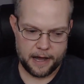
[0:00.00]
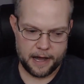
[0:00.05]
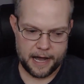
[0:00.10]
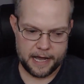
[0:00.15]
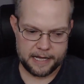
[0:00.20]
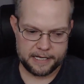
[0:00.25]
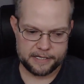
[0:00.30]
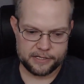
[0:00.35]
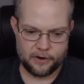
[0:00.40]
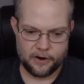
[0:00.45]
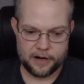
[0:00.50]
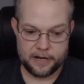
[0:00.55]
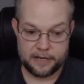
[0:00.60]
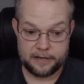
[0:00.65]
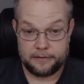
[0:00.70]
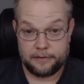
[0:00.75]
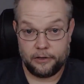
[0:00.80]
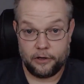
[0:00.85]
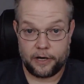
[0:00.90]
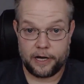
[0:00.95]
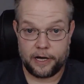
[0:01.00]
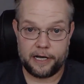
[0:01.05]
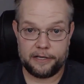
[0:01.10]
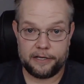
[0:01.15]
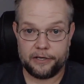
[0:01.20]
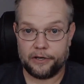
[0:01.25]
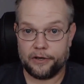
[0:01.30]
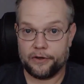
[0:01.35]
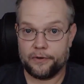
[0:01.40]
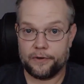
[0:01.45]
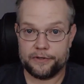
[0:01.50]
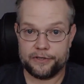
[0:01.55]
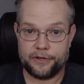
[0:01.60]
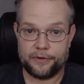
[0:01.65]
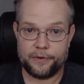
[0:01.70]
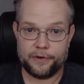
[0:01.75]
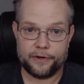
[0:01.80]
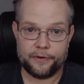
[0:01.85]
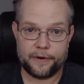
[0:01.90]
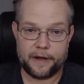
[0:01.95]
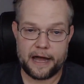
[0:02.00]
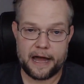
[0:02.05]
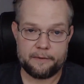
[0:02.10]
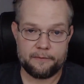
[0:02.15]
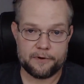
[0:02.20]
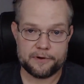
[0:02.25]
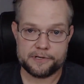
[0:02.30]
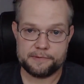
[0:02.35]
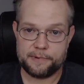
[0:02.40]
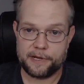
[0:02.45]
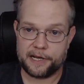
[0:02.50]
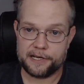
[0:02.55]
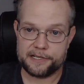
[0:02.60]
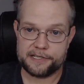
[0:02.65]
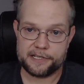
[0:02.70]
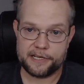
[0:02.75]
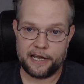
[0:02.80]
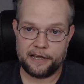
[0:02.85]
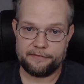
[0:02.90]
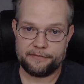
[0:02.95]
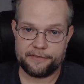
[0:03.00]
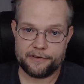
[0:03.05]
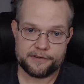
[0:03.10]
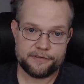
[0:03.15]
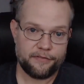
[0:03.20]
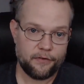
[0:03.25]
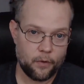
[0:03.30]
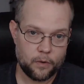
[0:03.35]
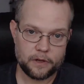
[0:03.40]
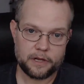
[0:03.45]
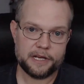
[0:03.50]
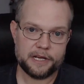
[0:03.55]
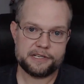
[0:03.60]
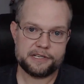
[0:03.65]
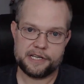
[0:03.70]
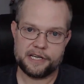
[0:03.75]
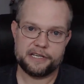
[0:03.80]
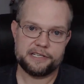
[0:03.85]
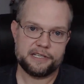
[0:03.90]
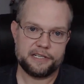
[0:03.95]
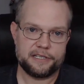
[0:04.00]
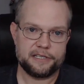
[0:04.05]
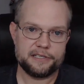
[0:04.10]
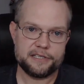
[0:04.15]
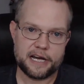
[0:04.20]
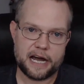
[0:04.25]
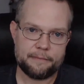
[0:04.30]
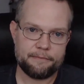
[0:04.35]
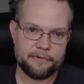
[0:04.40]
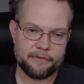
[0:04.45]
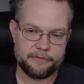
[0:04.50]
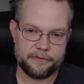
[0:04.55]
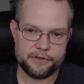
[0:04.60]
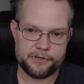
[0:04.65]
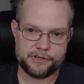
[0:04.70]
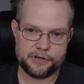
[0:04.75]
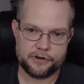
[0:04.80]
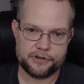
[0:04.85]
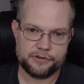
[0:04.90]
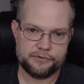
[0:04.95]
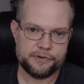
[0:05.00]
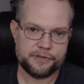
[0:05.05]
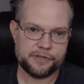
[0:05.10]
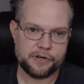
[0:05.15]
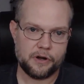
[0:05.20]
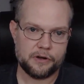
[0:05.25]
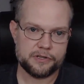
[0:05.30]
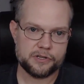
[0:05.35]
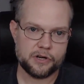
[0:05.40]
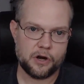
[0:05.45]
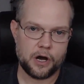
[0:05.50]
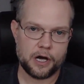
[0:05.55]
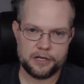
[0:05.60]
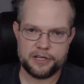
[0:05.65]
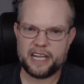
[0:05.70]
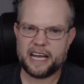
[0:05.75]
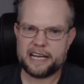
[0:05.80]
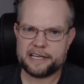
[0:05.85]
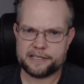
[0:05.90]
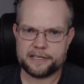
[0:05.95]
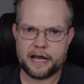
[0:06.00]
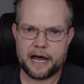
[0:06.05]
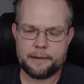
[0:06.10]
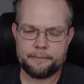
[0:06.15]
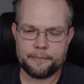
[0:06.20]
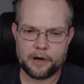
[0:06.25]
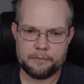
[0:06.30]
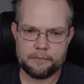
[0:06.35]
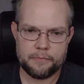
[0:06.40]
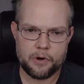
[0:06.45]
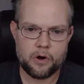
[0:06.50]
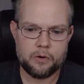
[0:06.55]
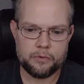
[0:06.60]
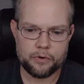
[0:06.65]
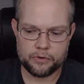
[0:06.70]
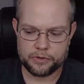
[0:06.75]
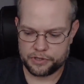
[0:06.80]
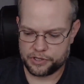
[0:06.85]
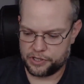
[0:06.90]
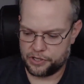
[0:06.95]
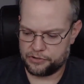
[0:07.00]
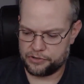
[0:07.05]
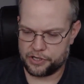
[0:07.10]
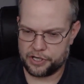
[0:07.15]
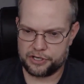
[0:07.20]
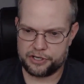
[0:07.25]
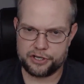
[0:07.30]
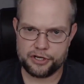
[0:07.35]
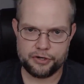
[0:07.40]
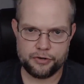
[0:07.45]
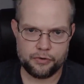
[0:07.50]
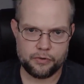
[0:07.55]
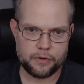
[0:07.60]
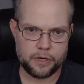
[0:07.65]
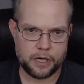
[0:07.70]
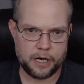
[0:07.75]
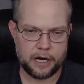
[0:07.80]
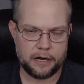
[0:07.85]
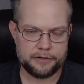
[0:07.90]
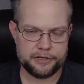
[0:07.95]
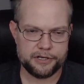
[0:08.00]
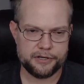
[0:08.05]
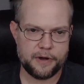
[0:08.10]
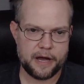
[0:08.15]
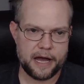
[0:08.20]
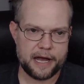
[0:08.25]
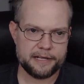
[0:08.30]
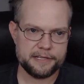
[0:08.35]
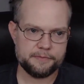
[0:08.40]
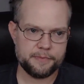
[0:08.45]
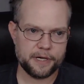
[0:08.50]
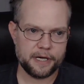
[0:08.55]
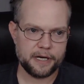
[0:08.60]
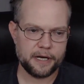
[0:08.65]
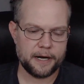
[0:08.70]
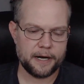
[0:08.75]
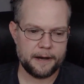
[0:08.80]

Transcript: I started looking into doing Google AdWords, because if there's 4 listings at the top of the search results on desktop, on mobile, it's usually two ads. But